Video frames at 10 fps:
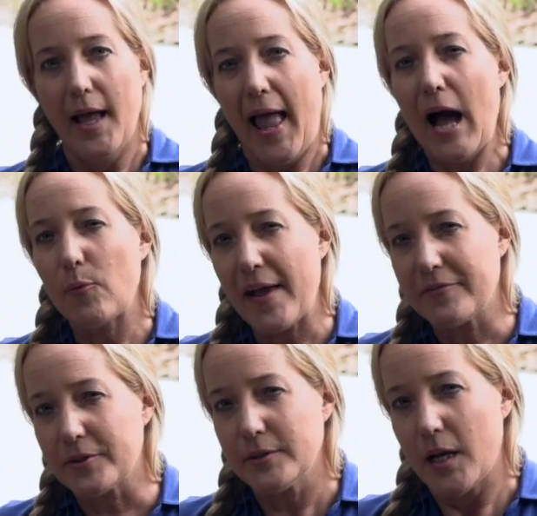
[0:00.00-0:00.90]

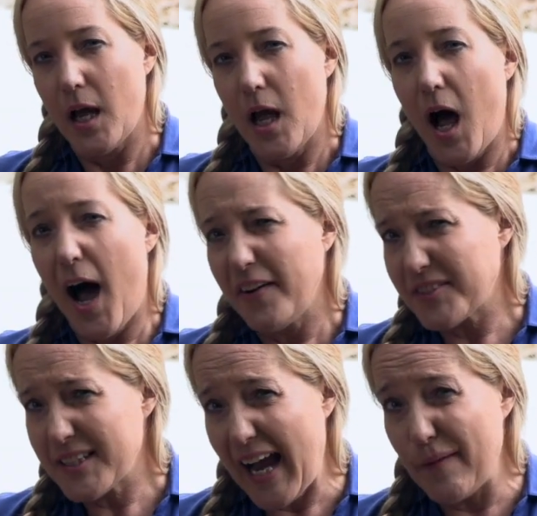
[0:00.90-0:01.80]
However,
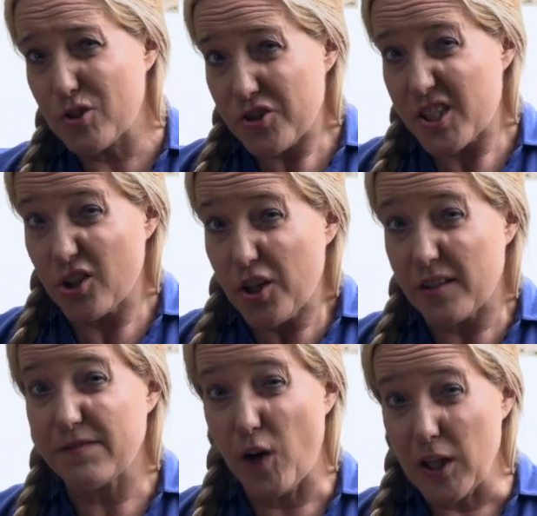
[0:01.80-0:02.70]
oftentimes you're still going
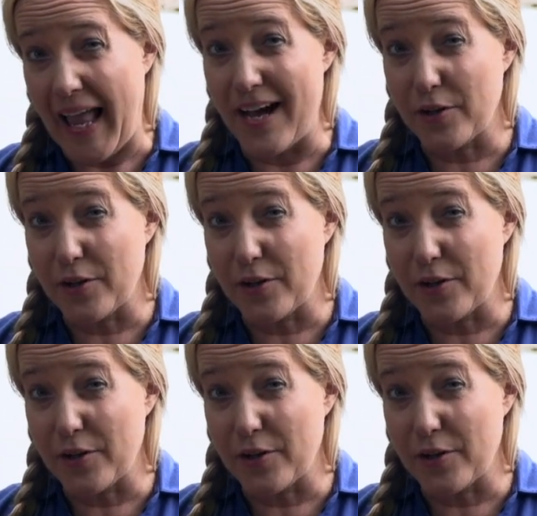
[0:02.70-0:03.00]
to fall out